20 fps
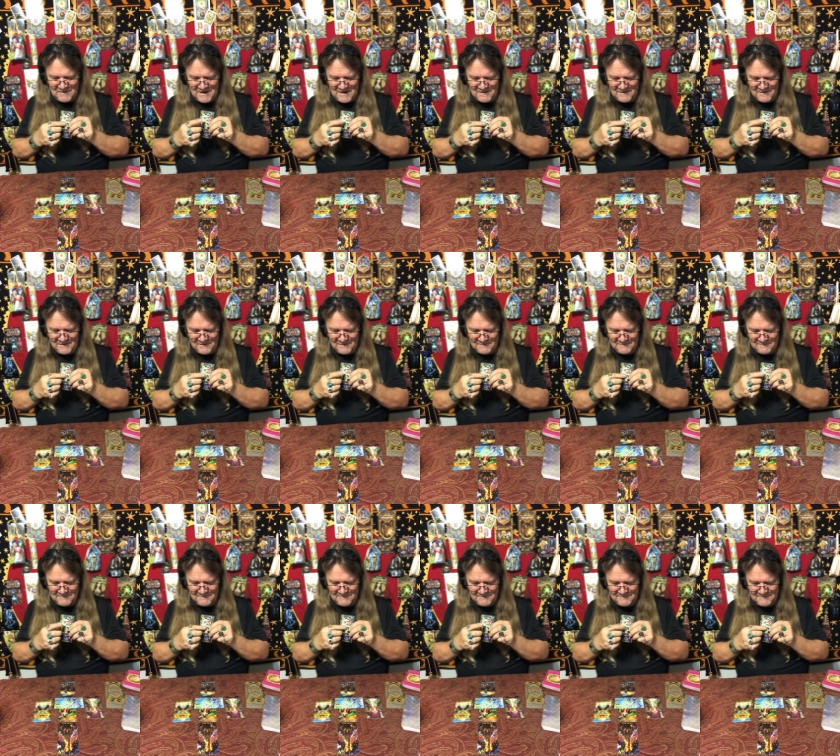right here.
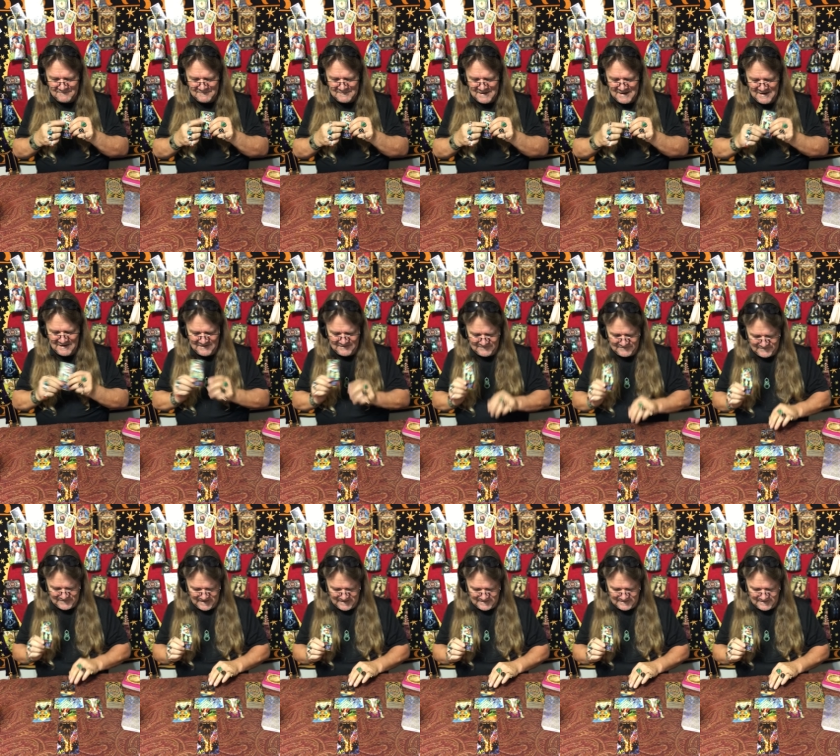
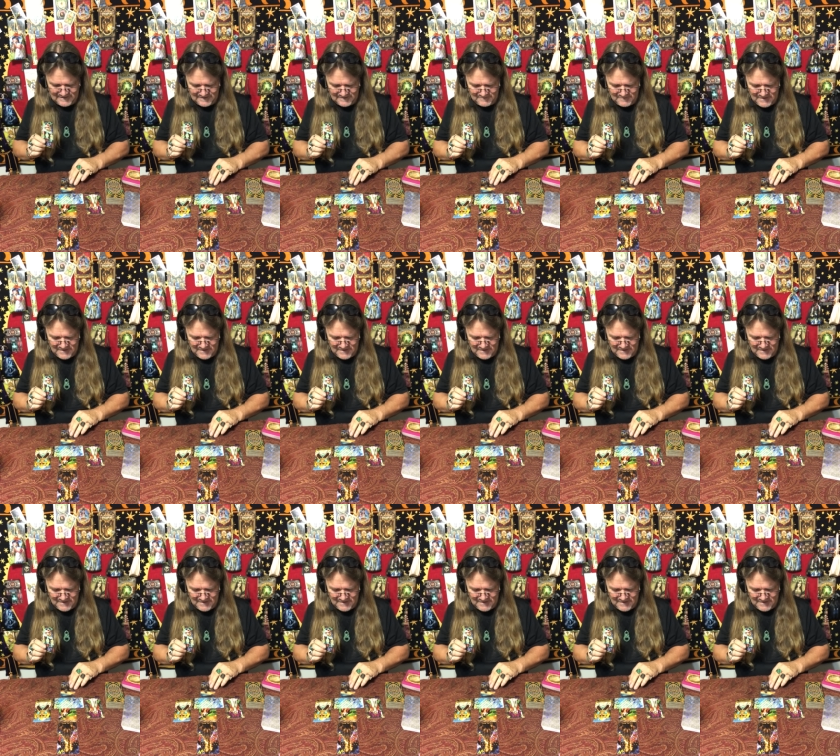Setting here